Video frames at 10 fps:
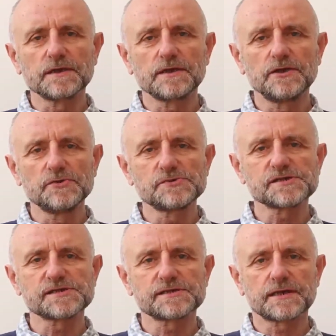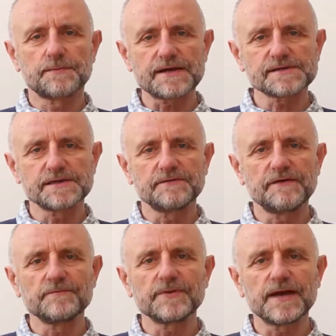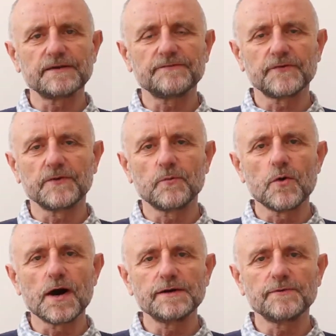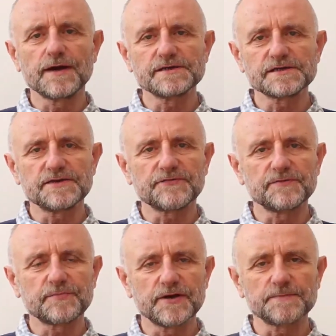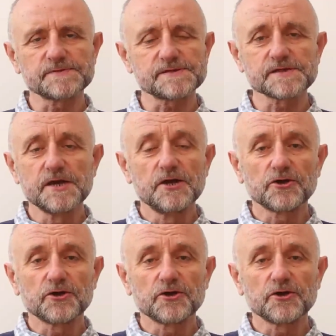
use a capacity development plan for a wide range of different purposes.